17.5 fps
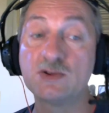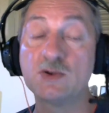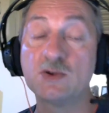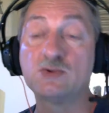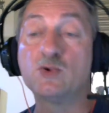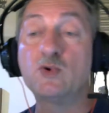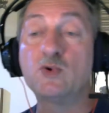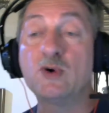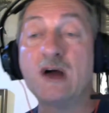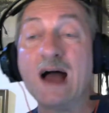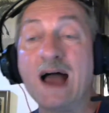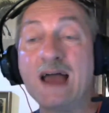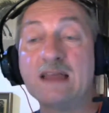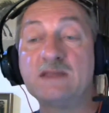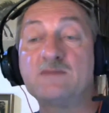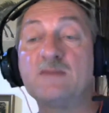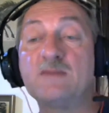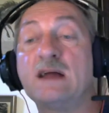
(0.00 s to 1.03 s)
to
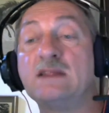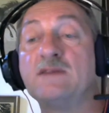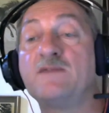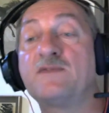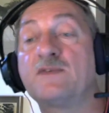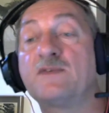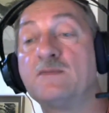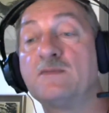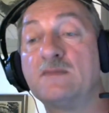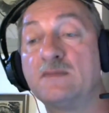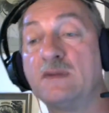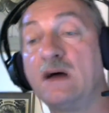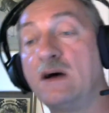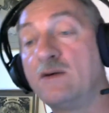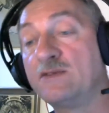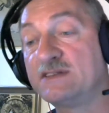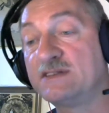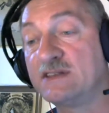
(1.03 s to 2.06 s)
hide money from
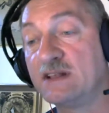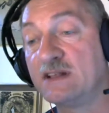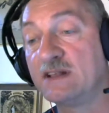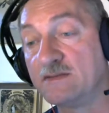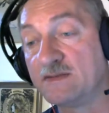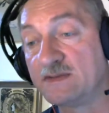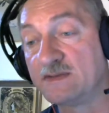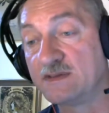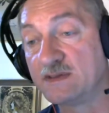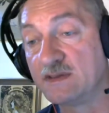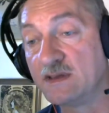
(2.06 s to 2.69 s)
ourselves.